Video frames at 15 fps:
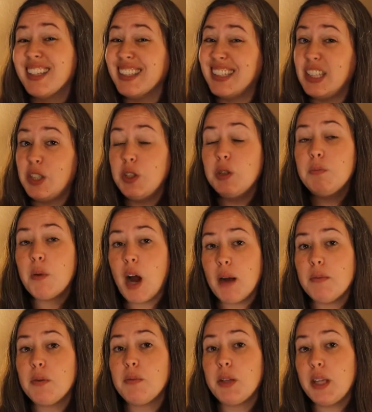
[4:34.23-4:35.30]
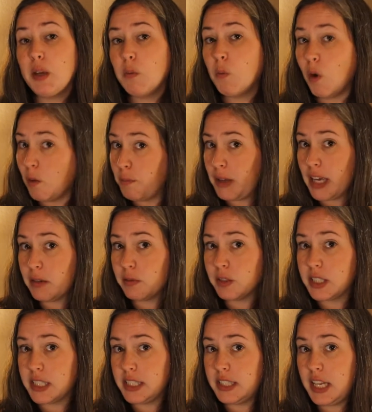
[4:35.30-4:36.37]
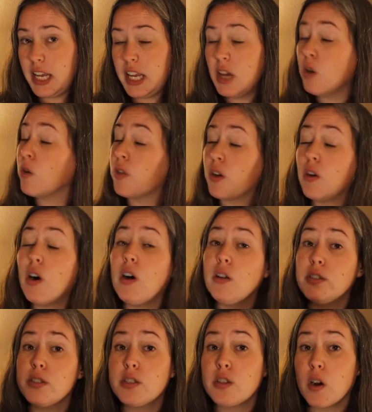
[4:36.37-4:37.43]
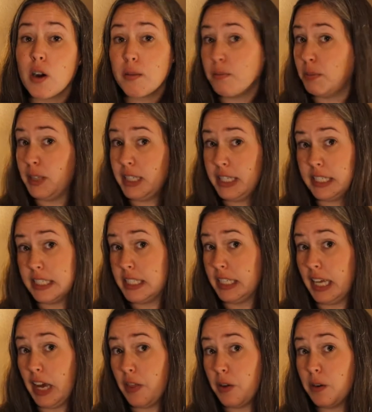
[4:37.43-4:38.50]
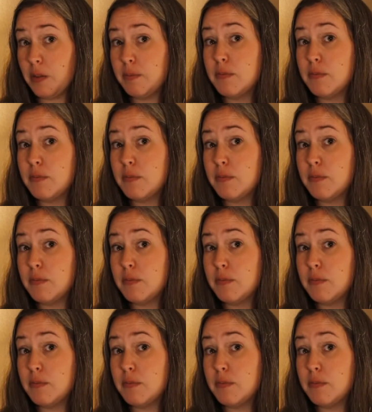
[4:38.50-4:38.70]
you probably won't be able to see, or they'll all start blending together.